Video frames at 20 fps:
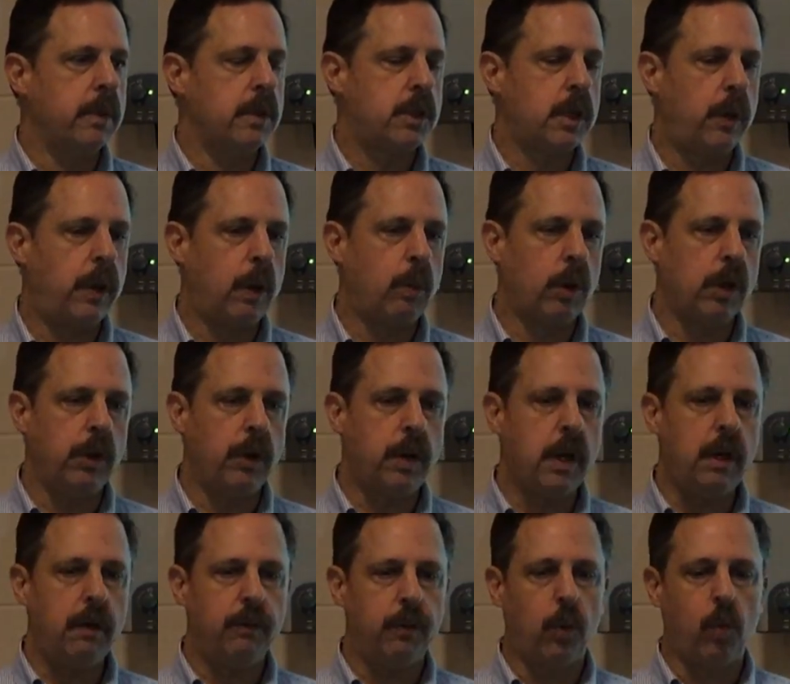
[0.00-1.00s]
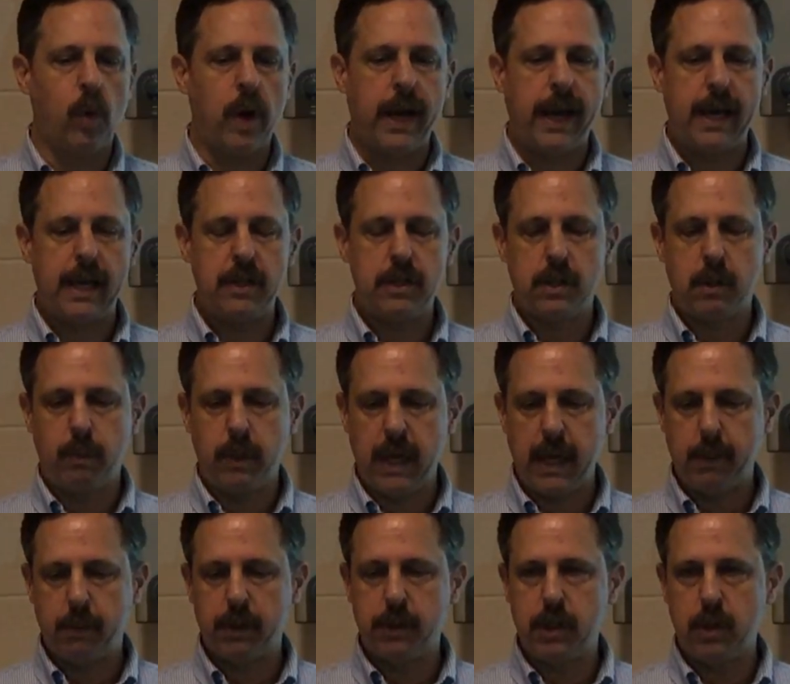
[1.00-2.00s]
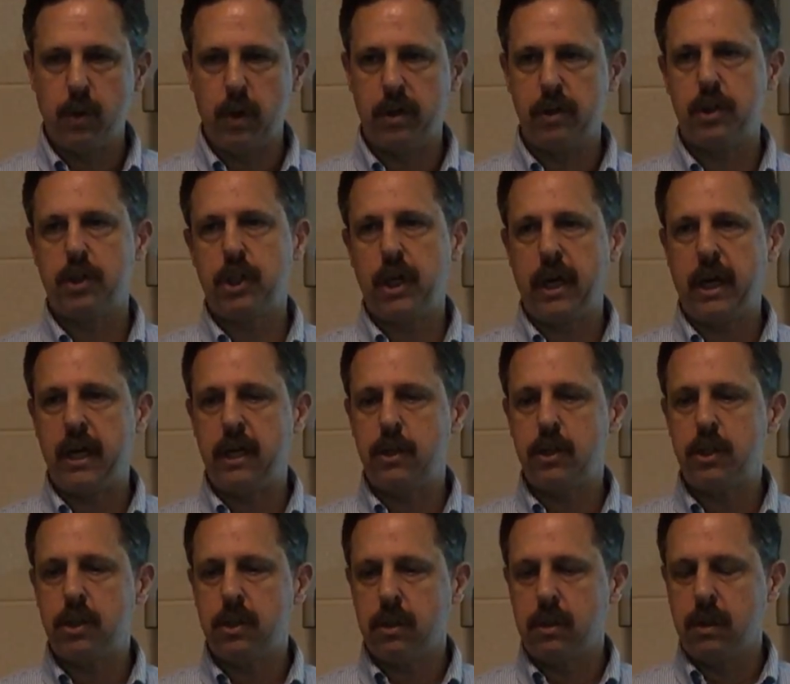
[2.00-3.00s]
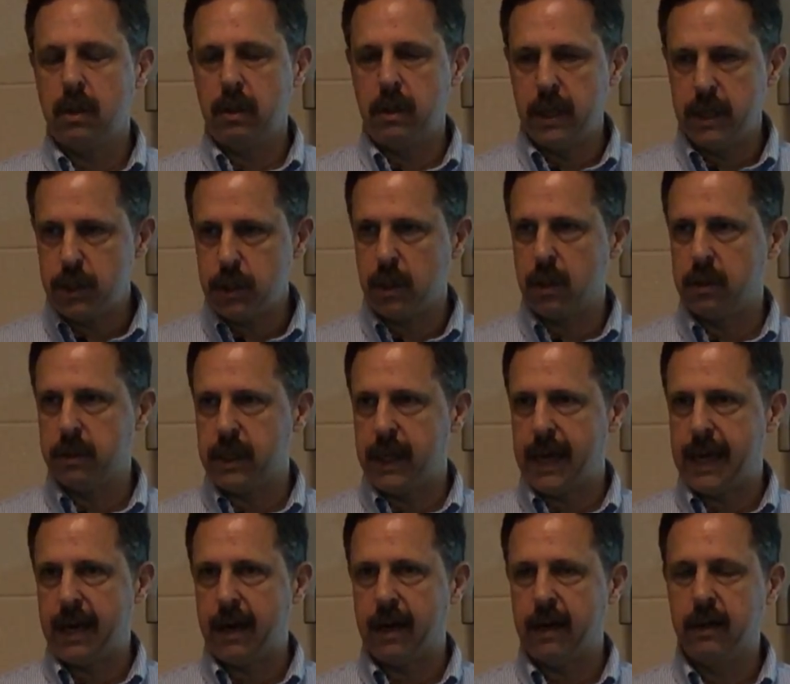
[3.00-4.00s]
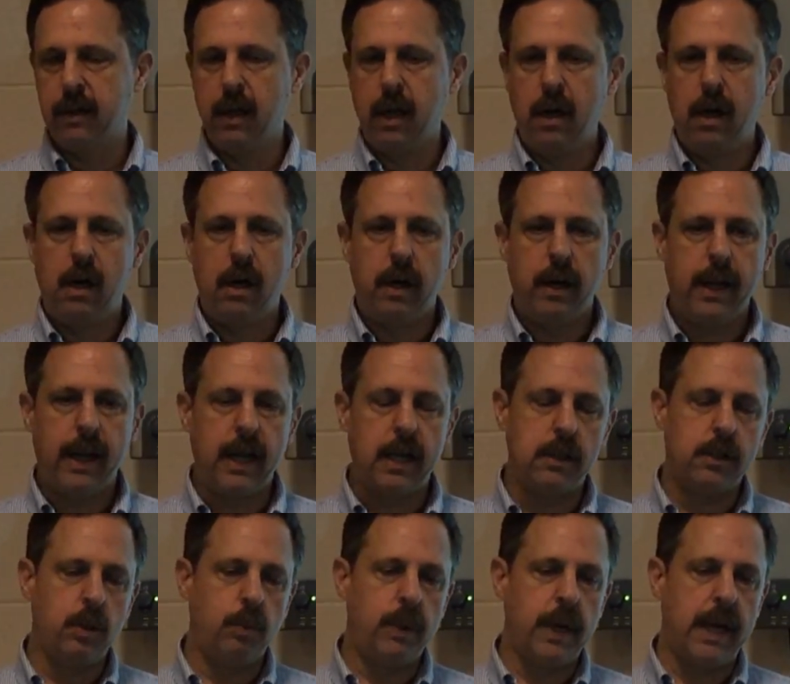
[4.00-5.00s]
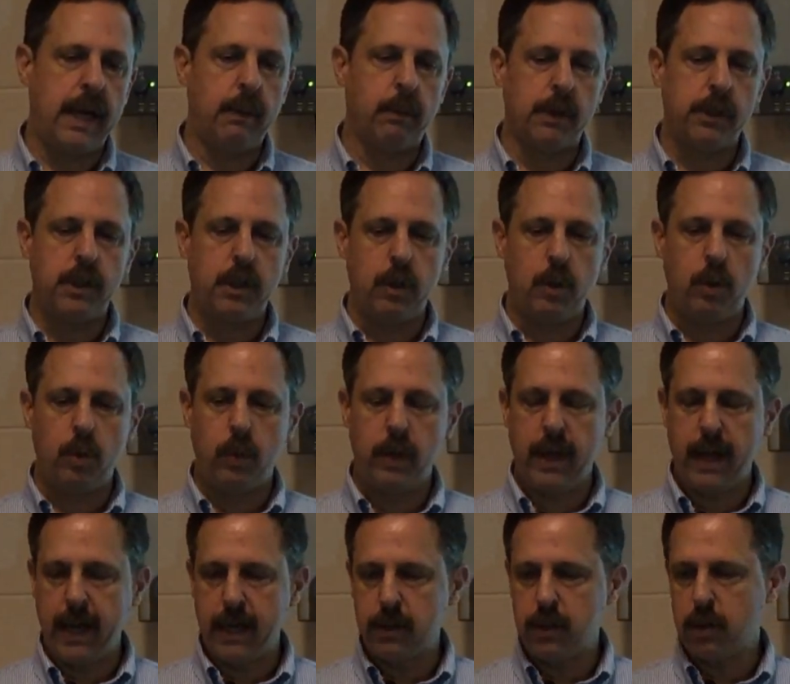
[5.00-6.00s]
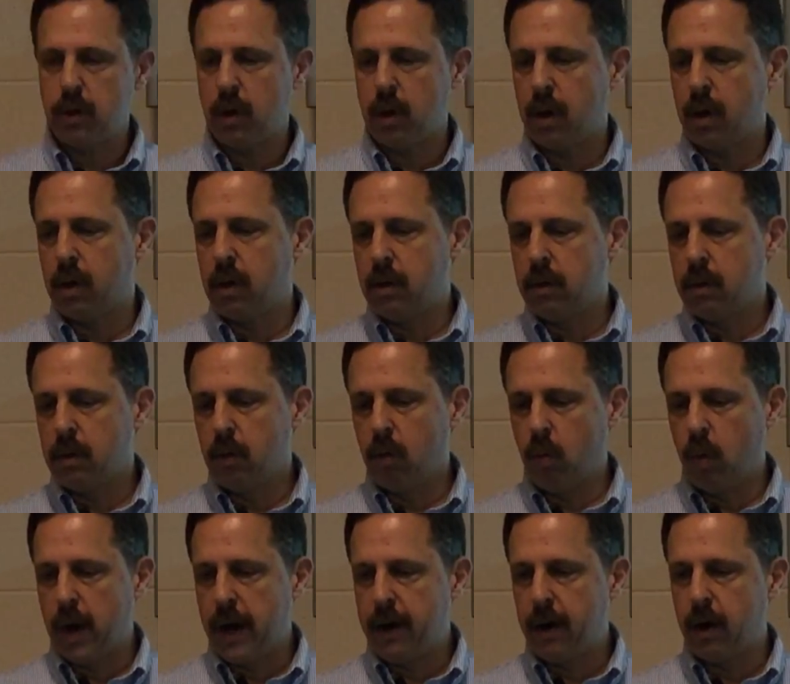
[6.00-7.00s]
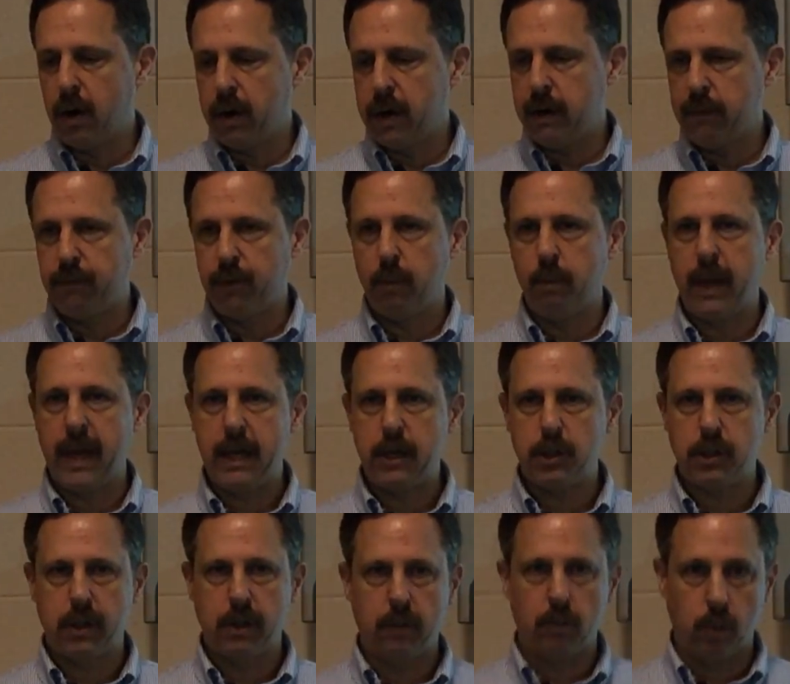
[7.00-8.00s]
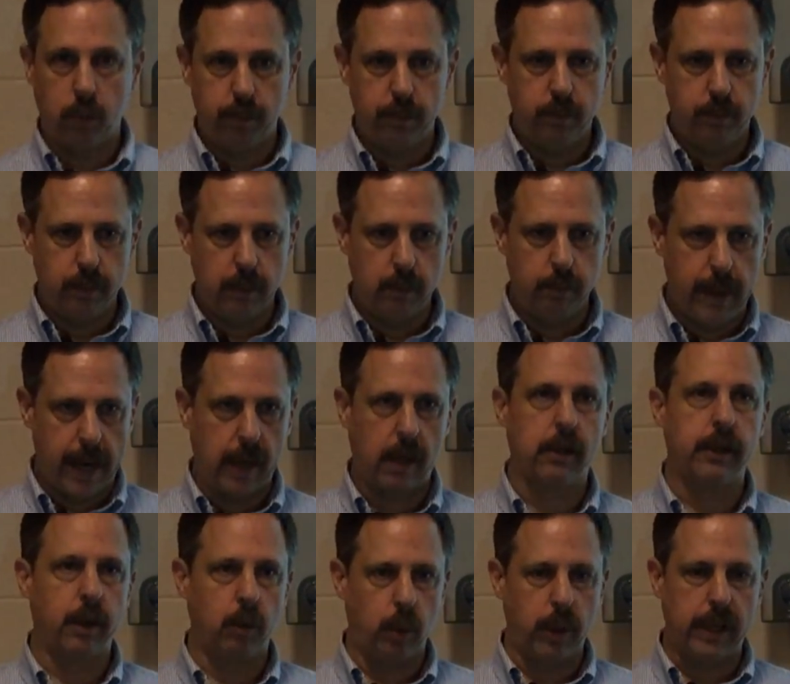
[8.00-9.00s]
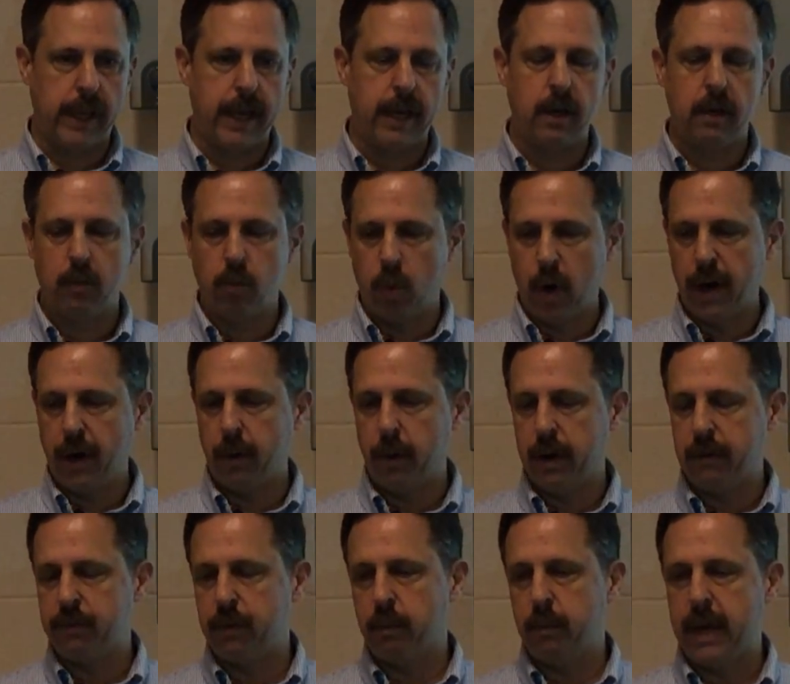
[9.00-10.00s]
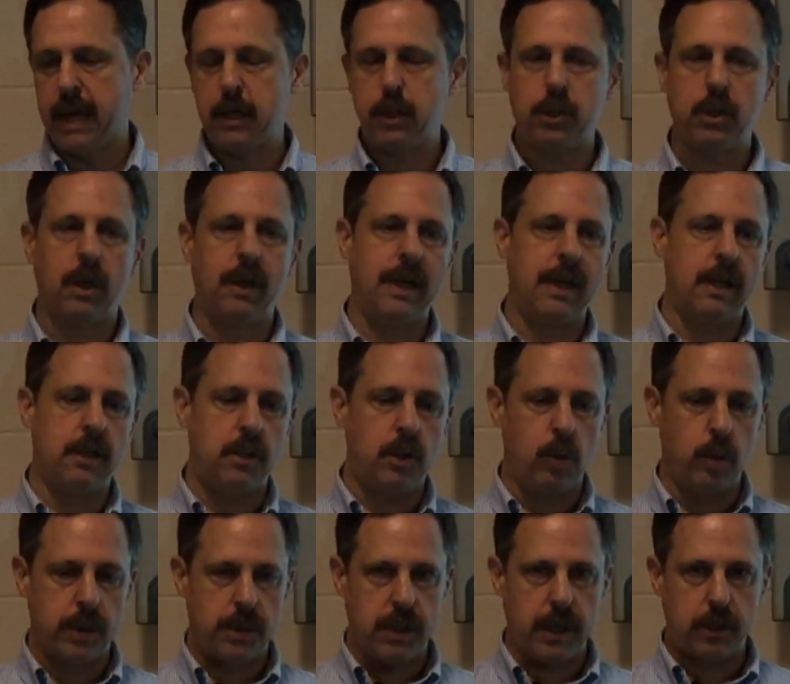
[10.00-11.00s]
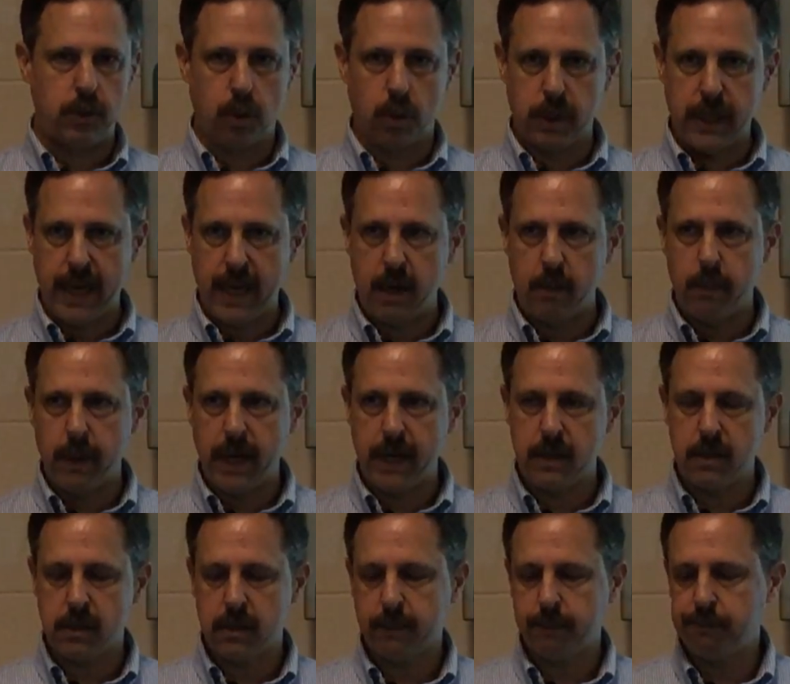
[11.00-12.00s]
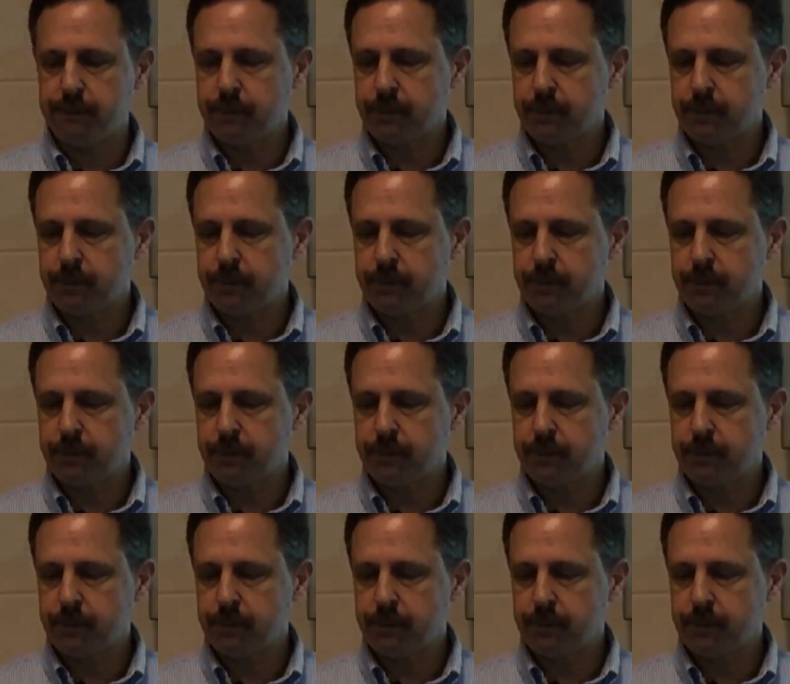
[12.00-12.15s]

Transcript: So they were looking for ways to be able to exchange digital data and to be able to enter runner information, medically related runner information, into a central database.